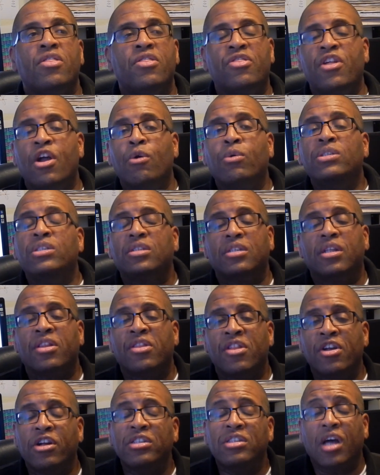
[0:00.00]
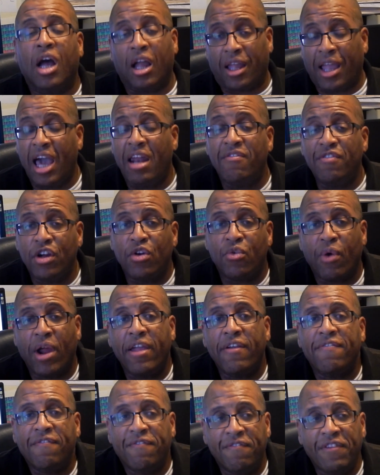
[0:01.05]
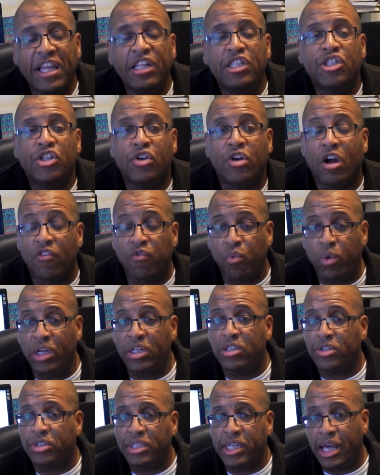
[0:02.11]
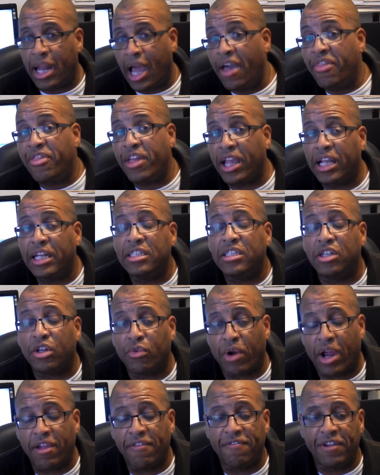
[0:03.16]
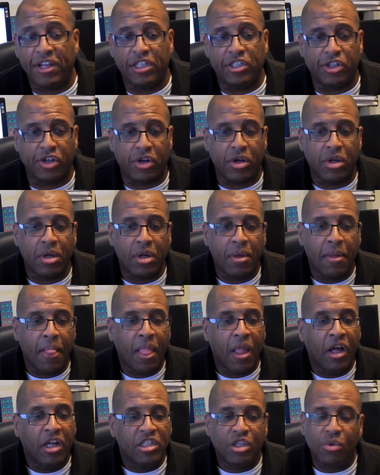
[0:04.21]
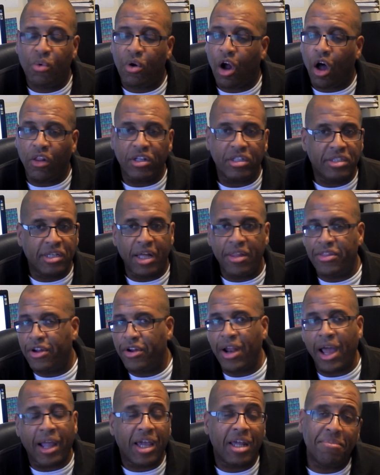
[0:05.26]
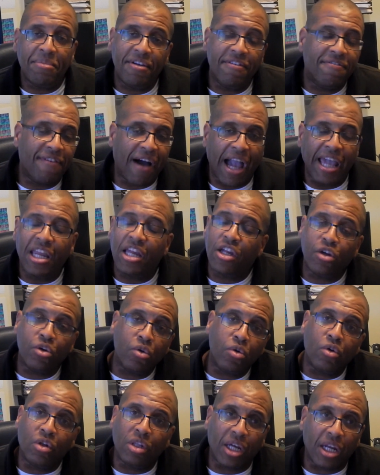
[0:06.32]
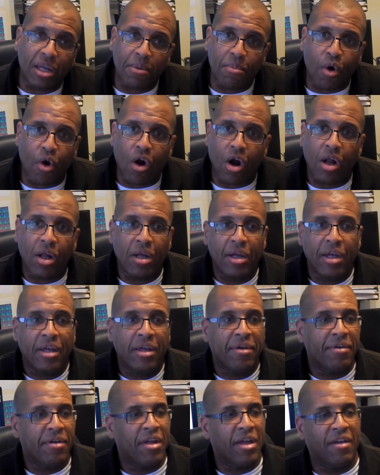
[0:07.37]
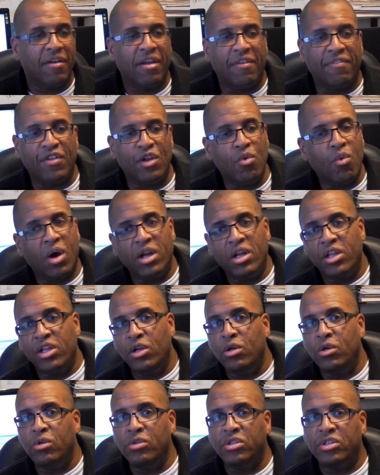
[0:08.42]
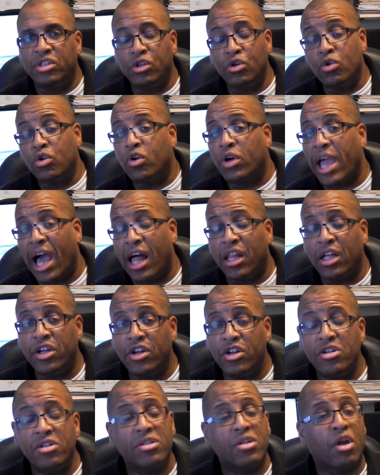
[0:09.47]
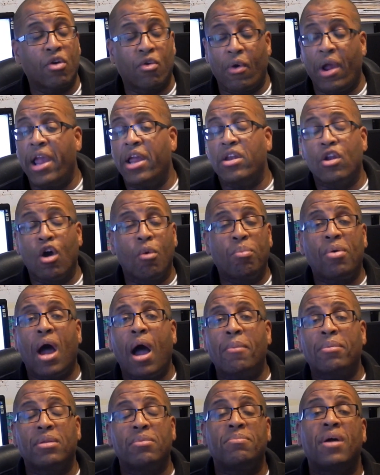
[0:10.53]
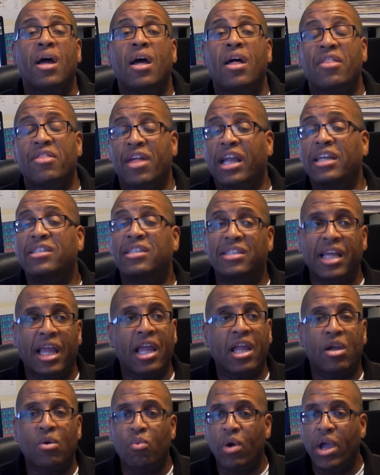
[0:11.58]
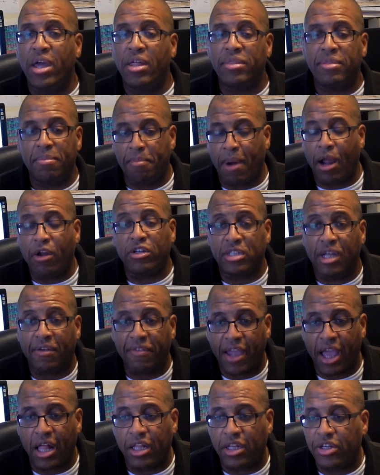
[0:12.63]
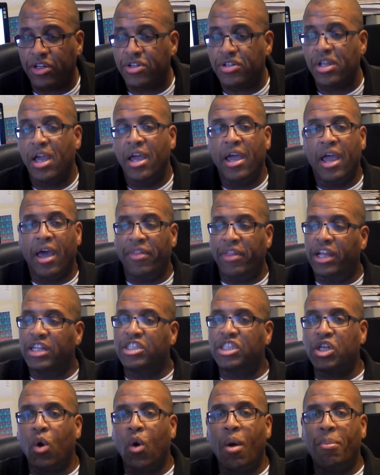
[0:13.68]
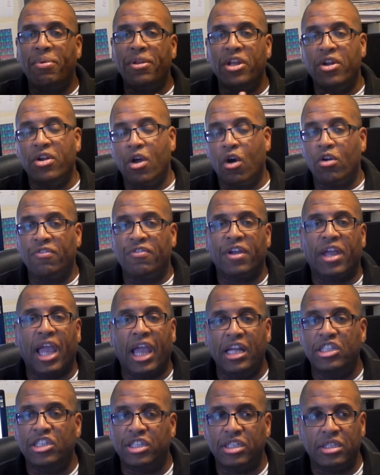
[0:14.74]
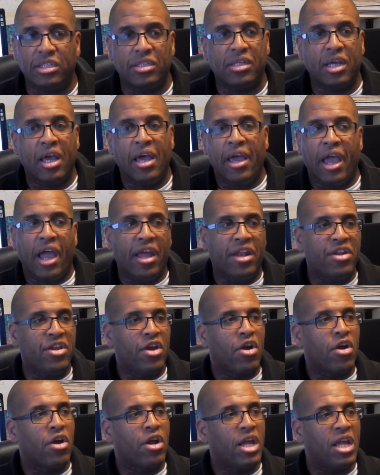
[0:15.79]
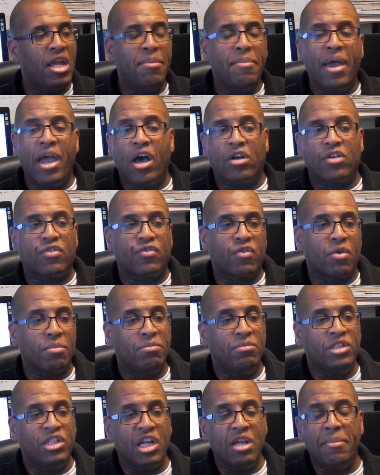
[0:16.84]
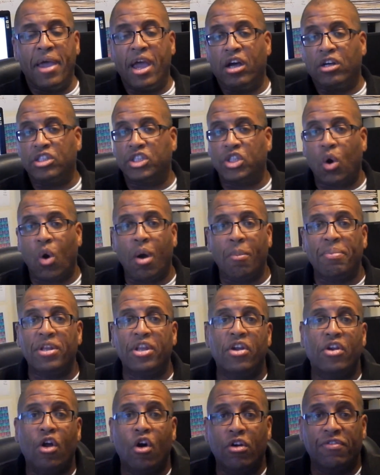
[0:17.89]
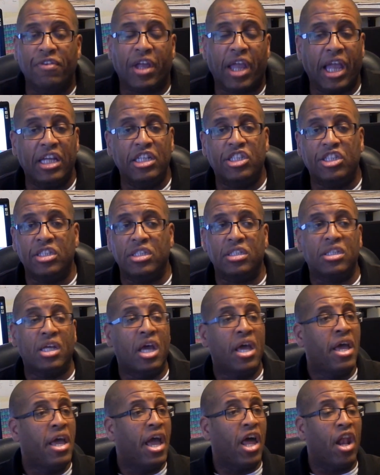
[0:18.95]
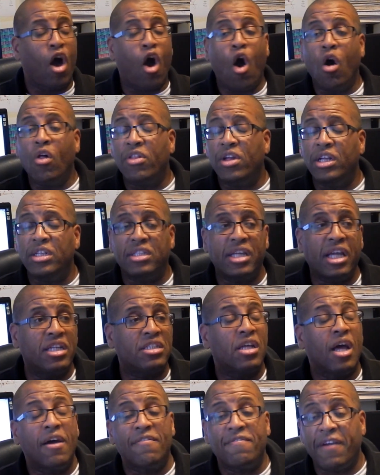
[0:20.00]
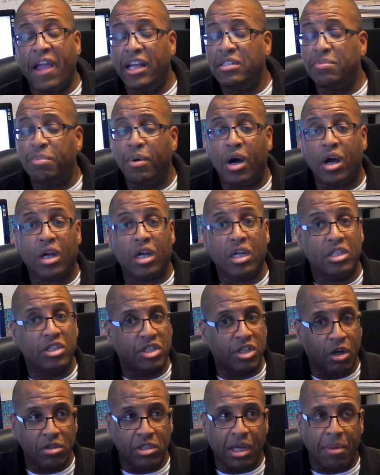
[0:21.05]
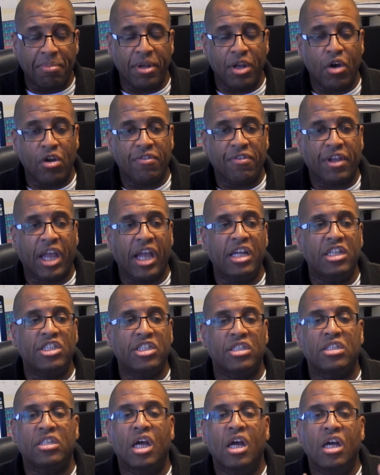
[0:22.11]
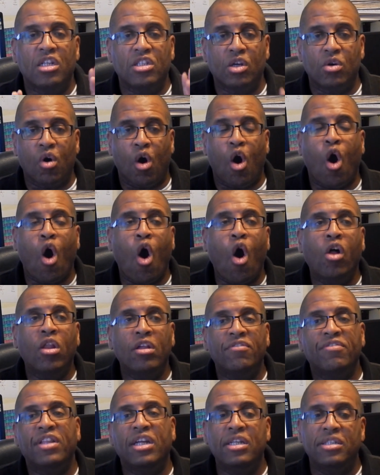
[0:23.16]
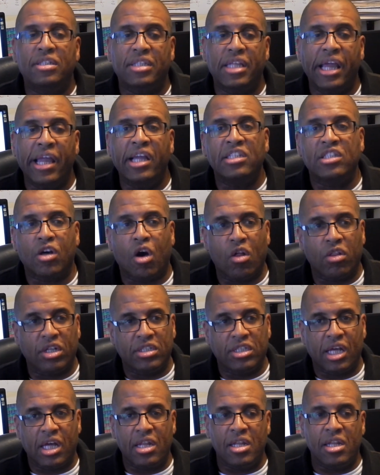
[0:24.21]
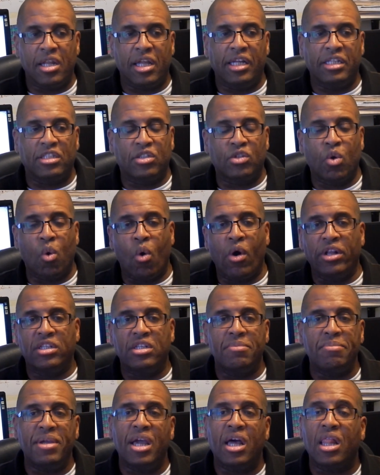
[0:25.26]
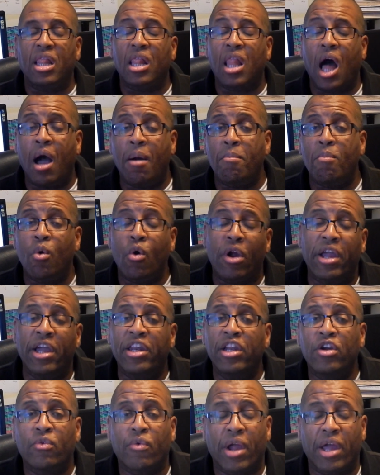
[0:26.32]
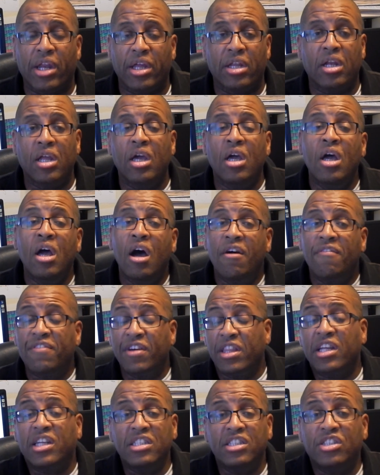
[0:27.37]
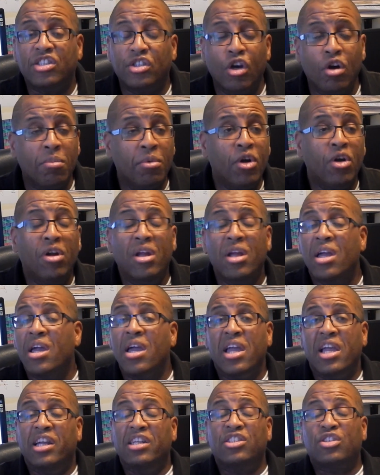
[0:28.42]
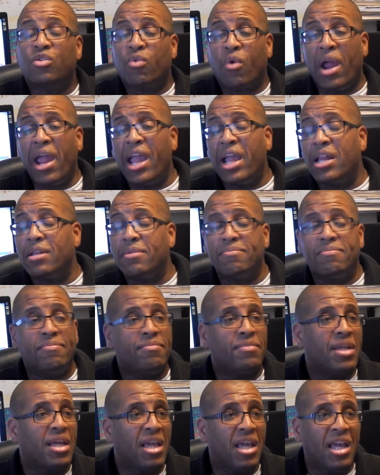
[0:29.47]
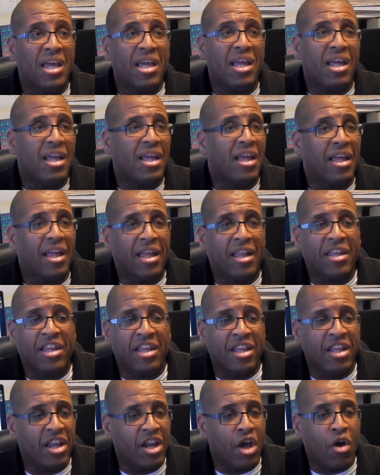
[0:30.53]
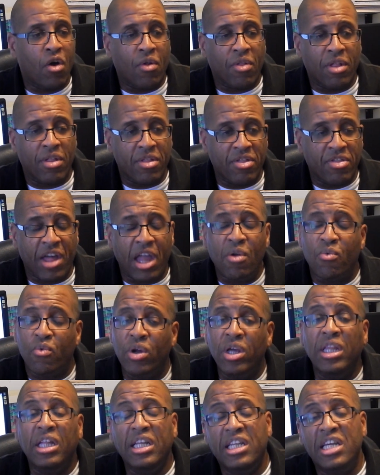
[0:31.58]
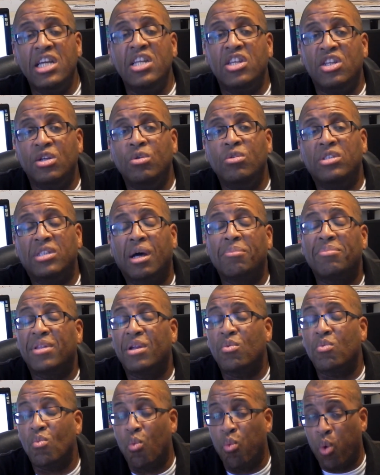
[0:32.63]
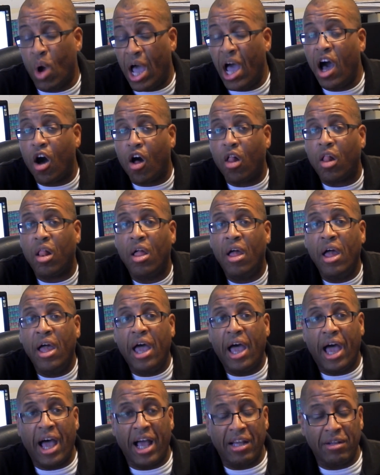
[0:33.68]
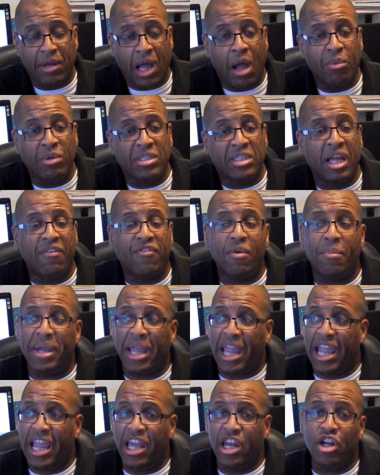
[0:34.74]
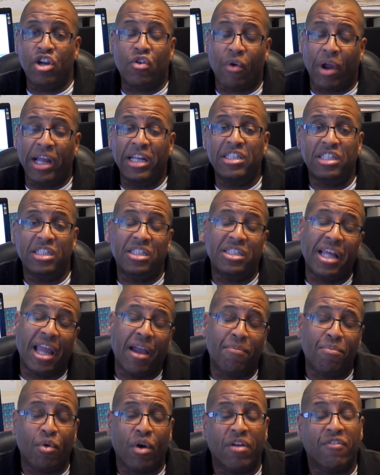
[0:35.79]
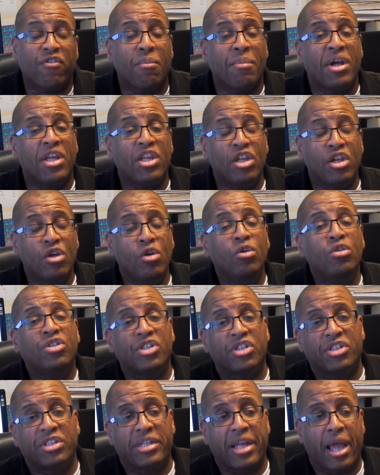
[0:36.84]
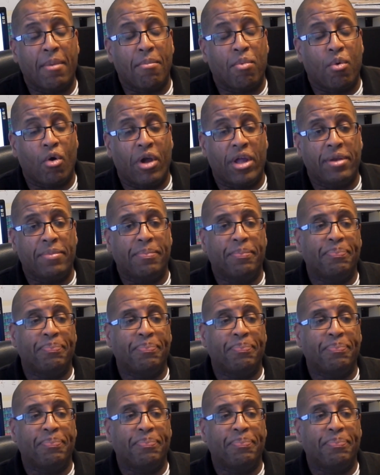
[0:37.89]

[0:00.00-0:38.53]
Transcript: There's kind of a great feature of Windows 10. I think it's a great feature. To where all of a sudden they're not going to be fighting Google anymore. If you want to use Google calendars, great, no problem. They sync with Microsoft calendars. And they show up in your notifications. And your emails from Gmail show up in your notifications. And all these things. Facebook shows up in notifications. So all of these things all of a sudden is going to be a lot more integrated. For the consumer, it's great. They really did do something well. I would say from an integration standpoint, from a user standpoint.